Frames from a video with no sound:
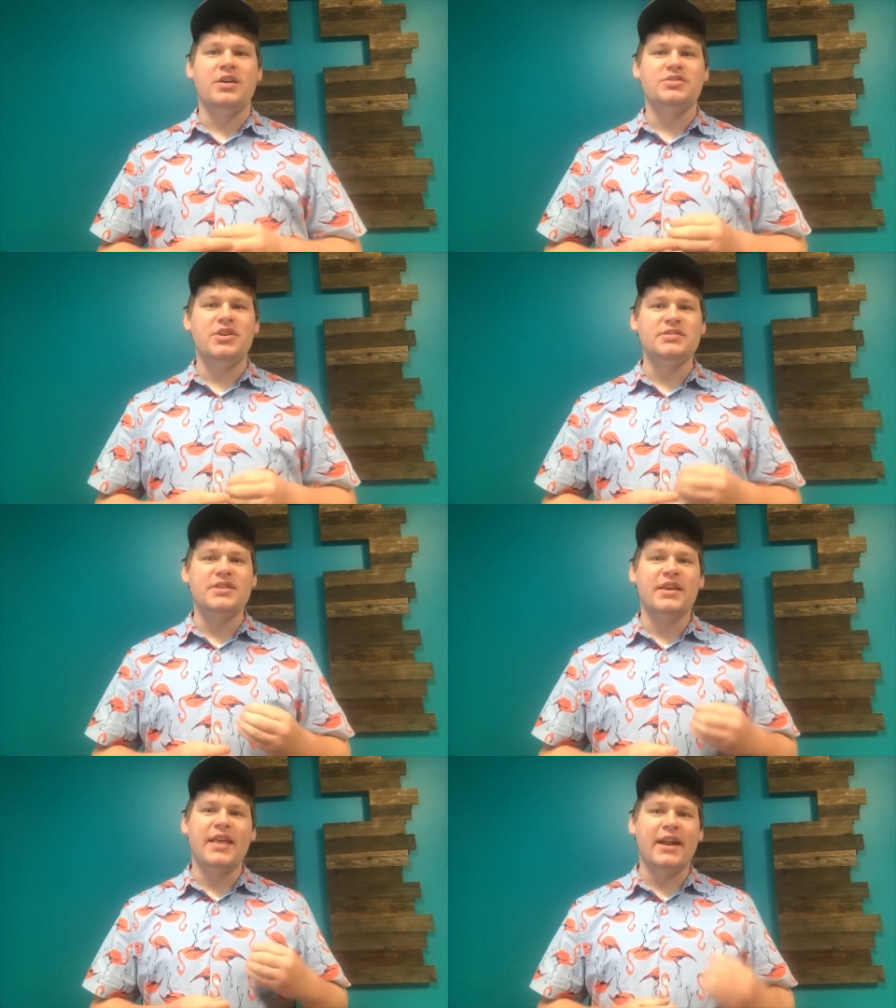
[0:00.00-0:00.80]
Just
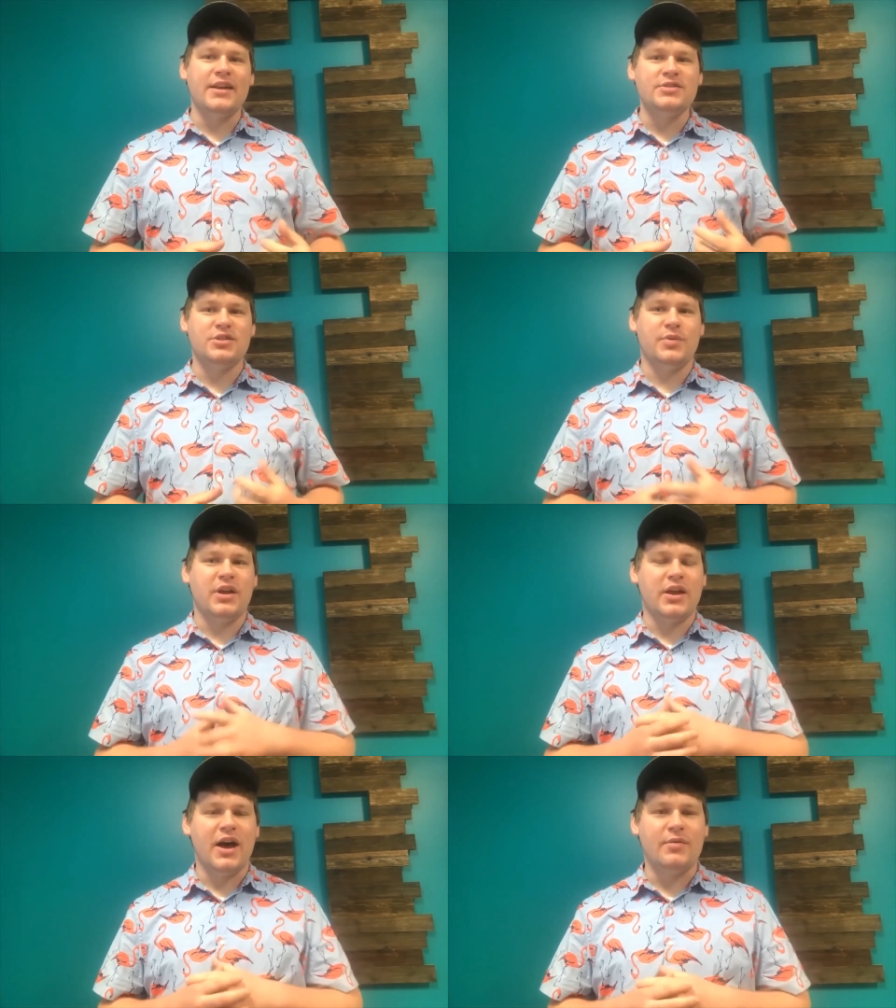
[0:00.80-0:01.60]
like that
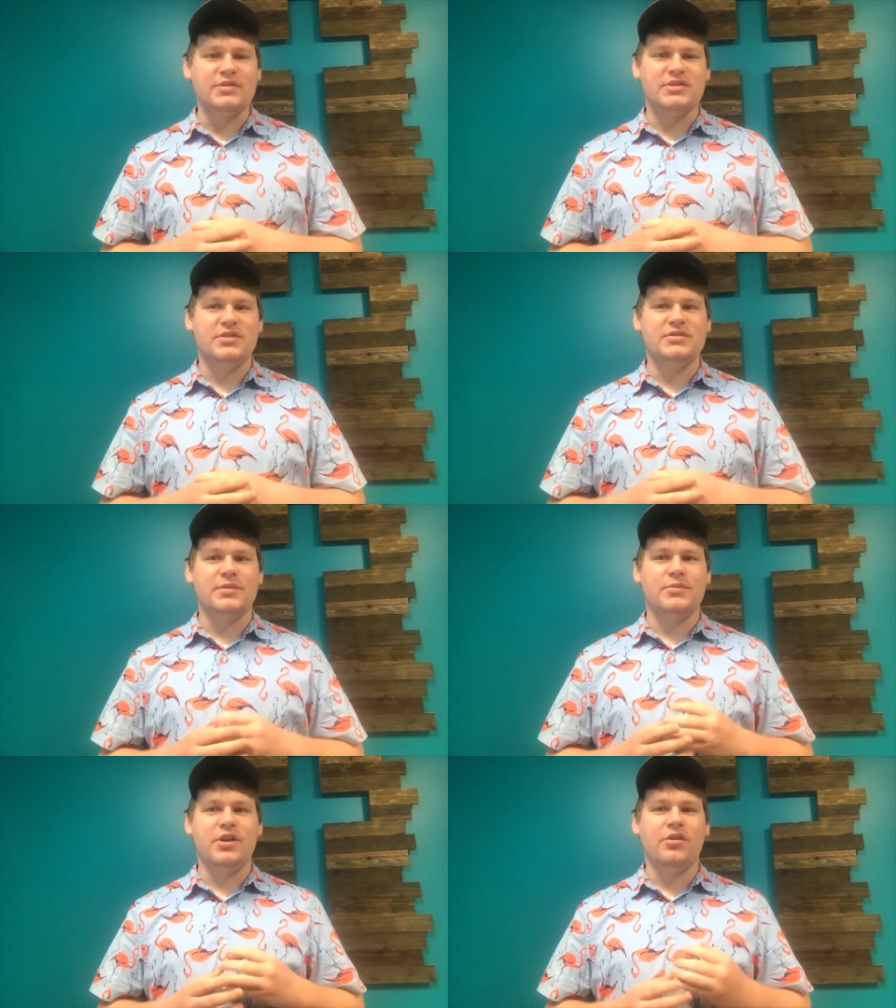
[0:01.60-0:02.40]
instrument, God wants to do
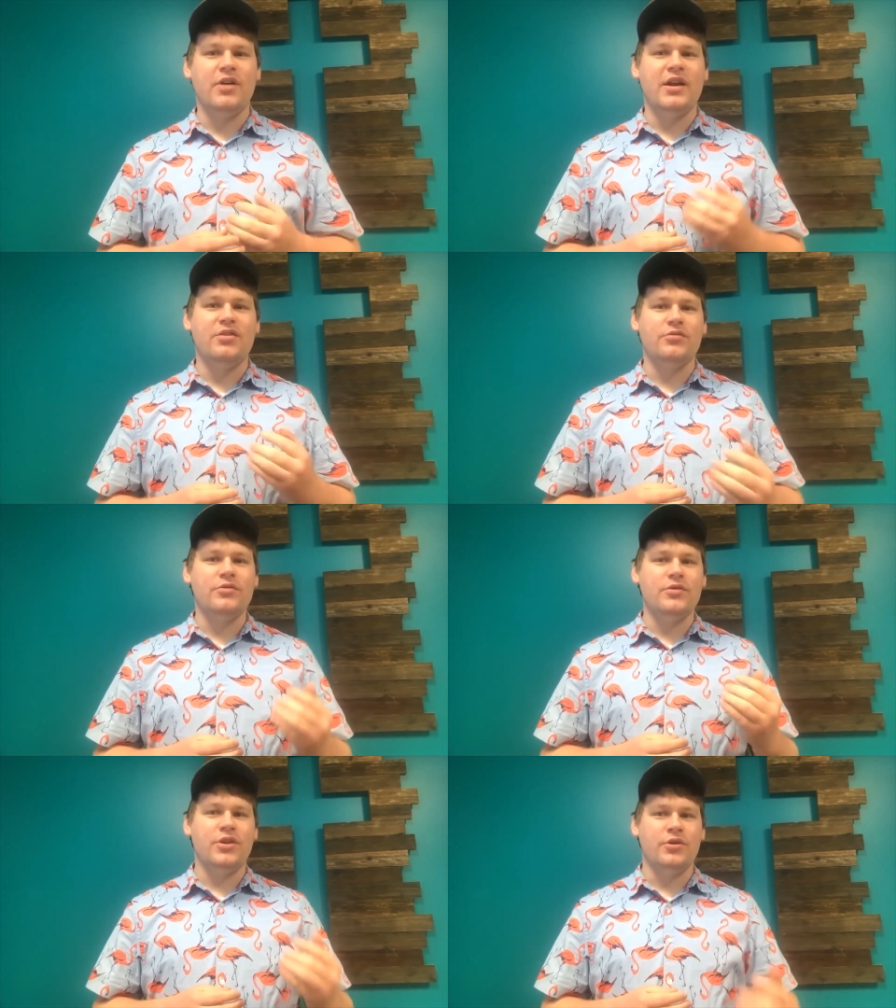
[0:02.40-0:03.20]
something great
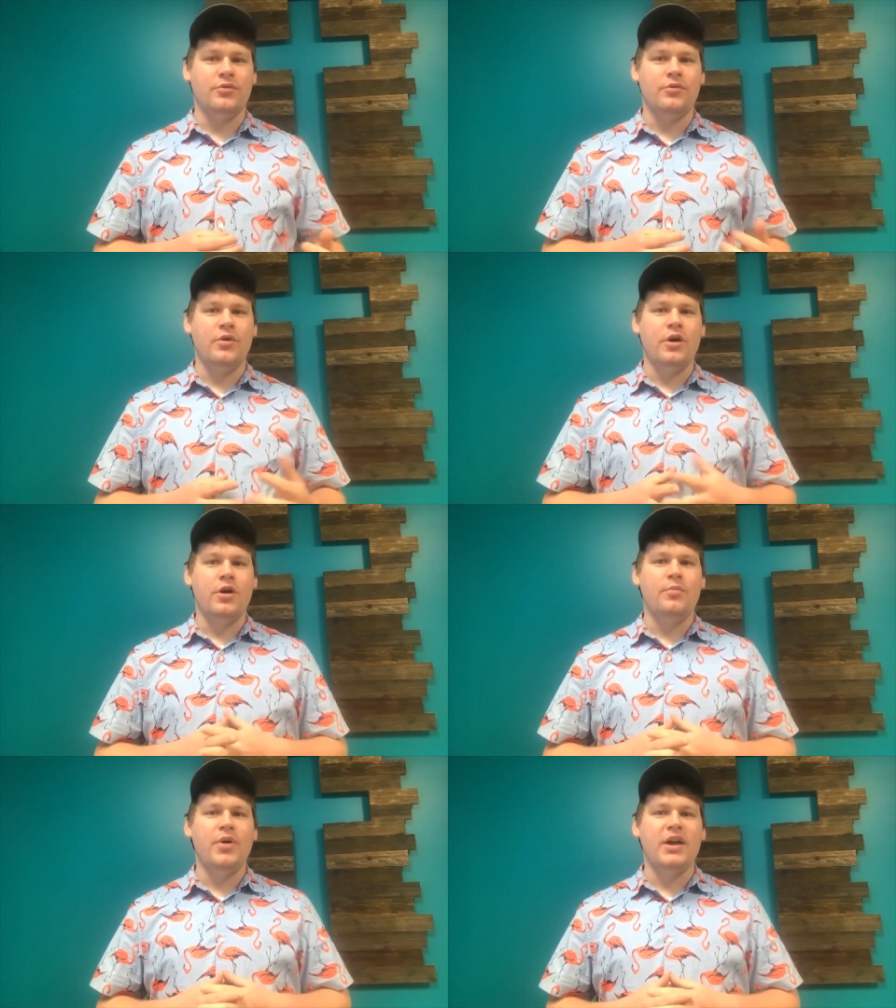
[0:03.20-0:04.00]
through you,
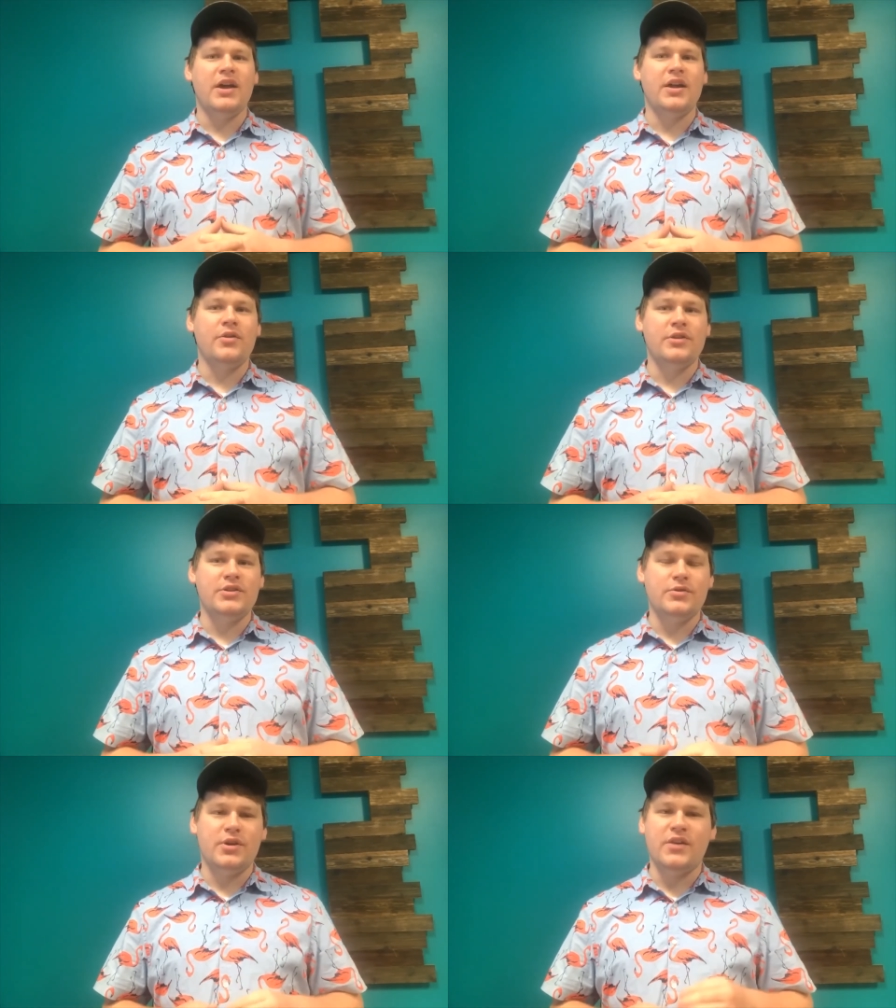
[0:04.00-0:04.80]
but he can only
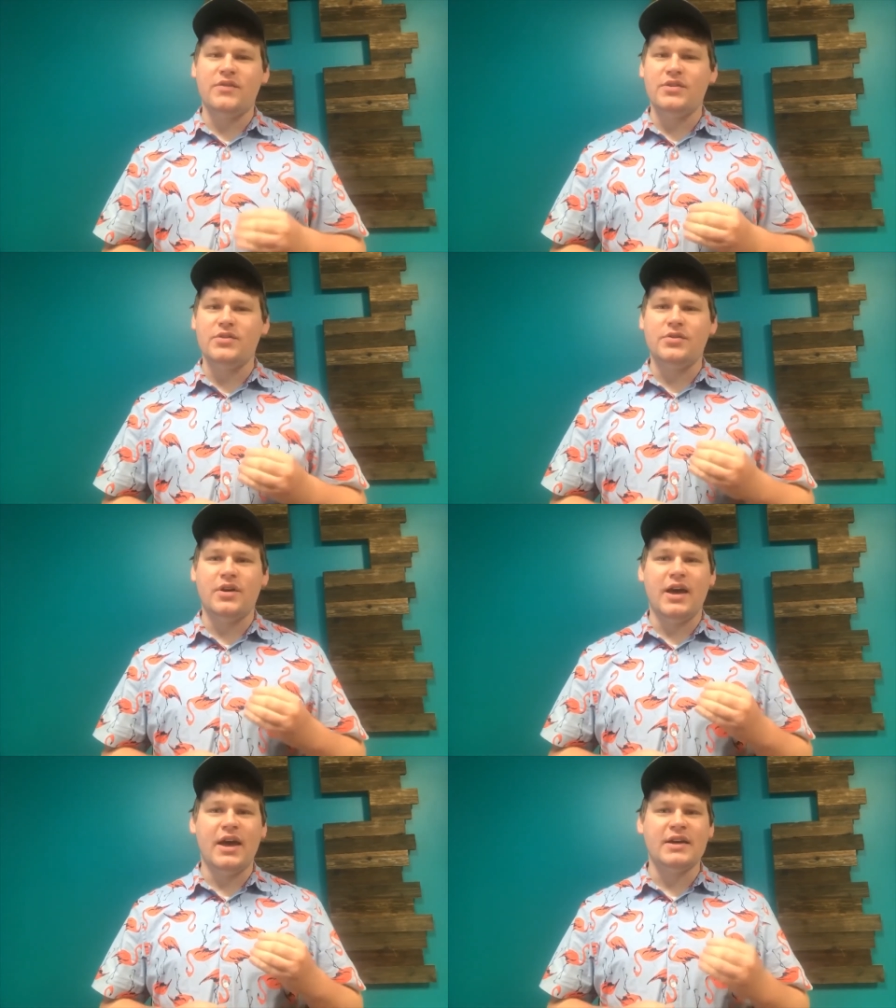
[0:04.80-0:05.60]
do it if
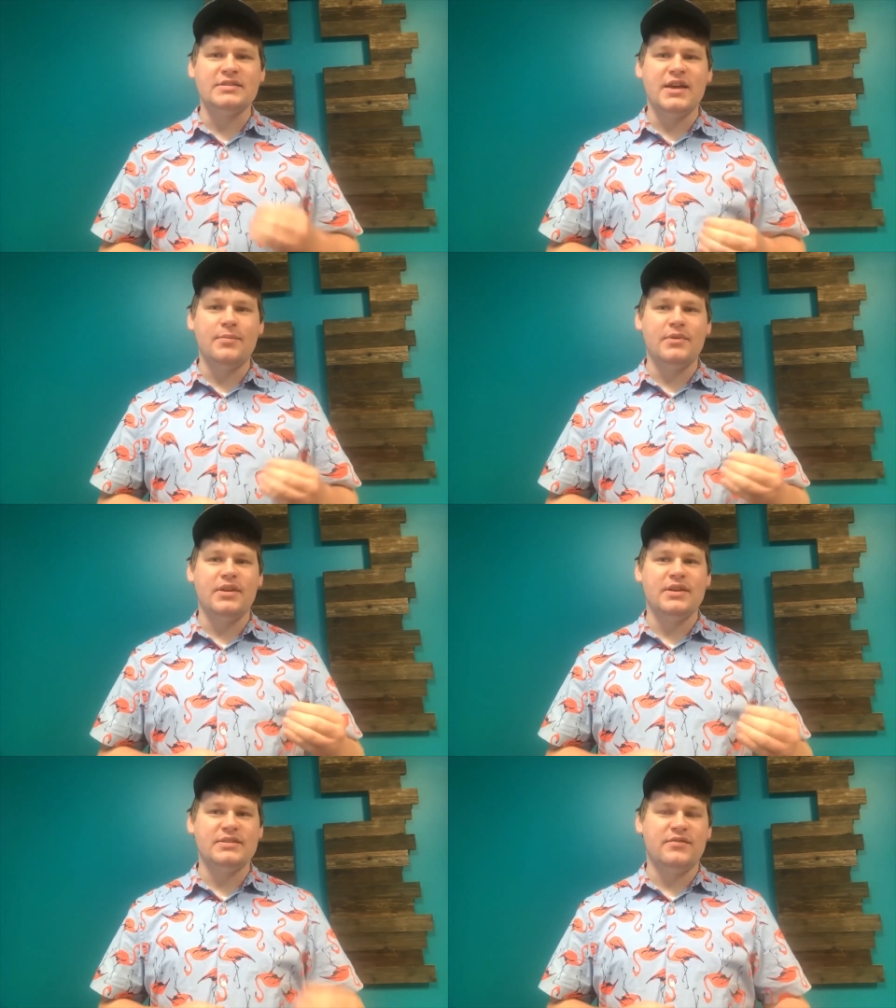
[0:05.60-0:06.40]
you accept
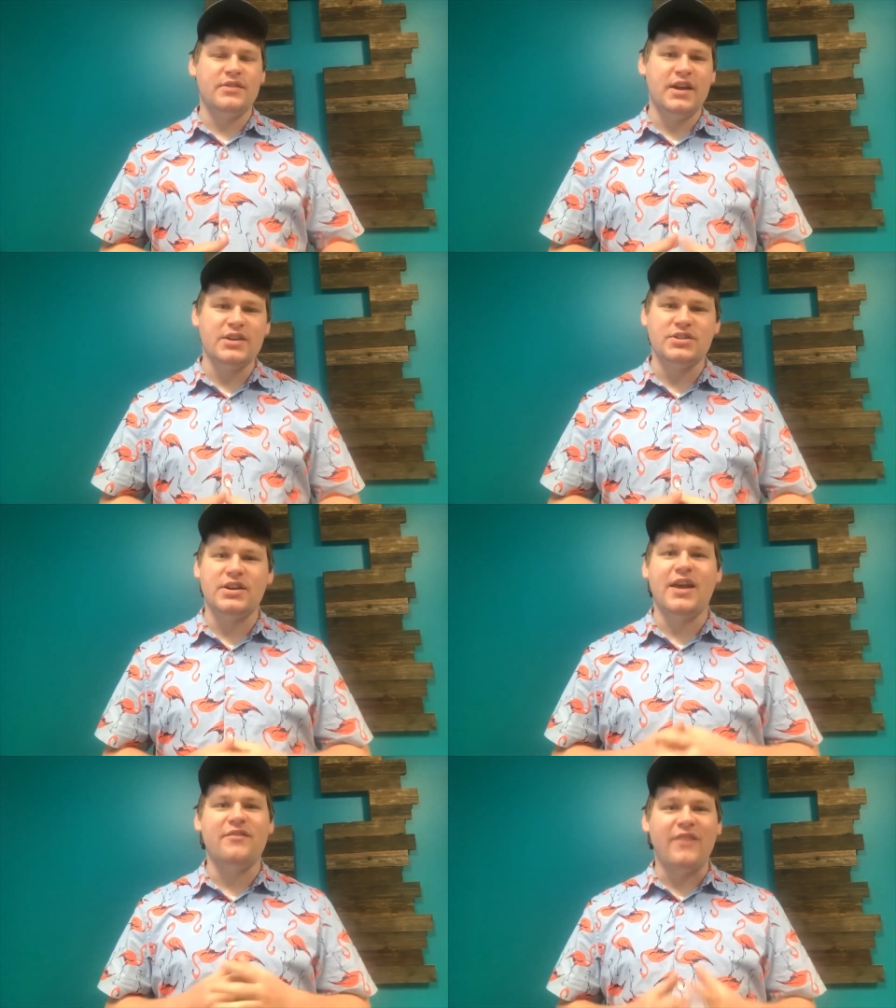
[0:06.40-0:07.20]
his
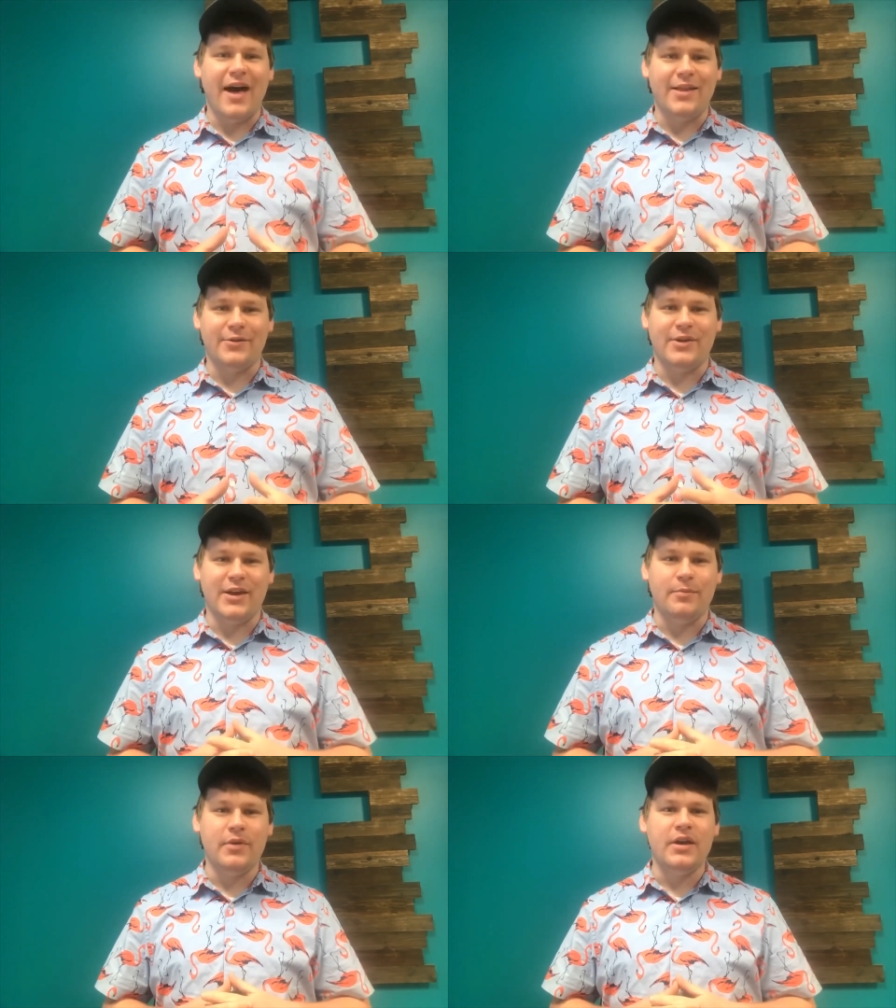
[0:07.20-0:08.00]
invitation and follow
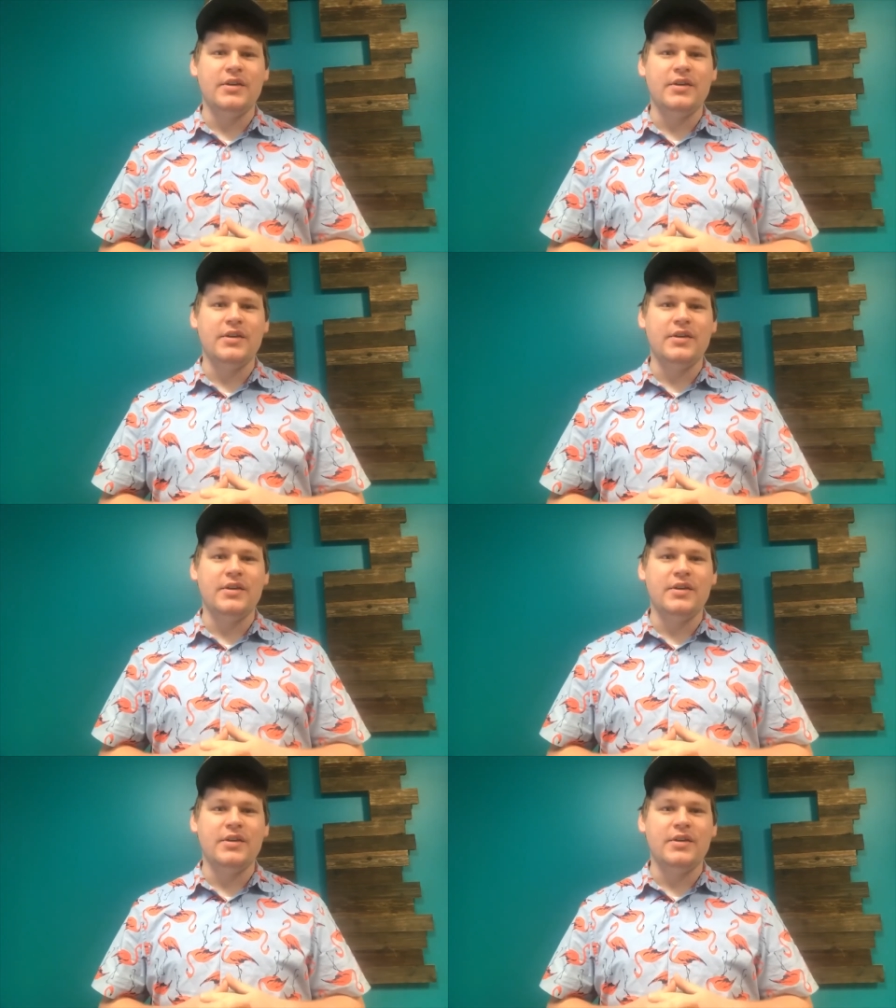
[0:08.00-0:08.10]
him.